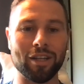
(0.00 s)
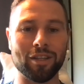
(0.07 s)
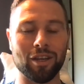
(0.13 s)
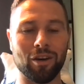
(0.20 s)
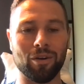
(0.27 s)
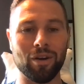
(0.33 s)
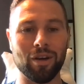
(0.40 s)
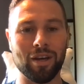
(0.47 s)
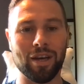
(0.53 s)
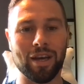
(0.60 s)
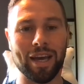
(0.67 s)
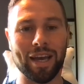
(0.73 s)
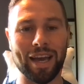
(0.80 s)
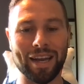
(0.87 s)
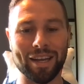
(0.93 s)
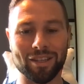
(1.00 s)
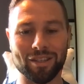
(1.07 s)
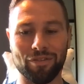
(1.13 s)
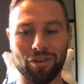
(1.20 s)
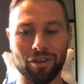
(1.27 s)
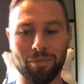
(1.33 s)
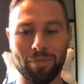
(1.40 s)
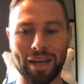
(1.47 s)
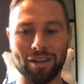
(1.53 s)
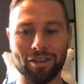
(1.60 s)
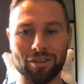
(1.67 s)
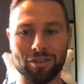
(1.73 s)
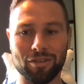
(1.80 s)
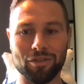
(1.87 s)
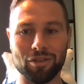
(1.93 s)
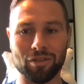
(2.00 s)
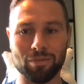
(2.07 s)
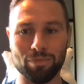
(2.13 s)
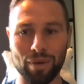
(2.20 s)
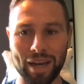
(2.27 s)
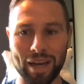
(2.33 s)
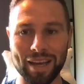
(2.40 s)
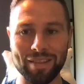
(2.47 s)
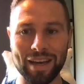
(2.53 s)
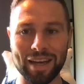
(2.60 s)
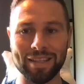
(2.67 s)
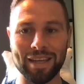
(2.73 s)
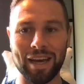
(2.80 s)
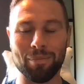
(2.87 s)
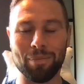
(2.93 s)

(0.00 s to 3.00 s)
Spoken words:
So again, it's the fundamentals of just breaking that down.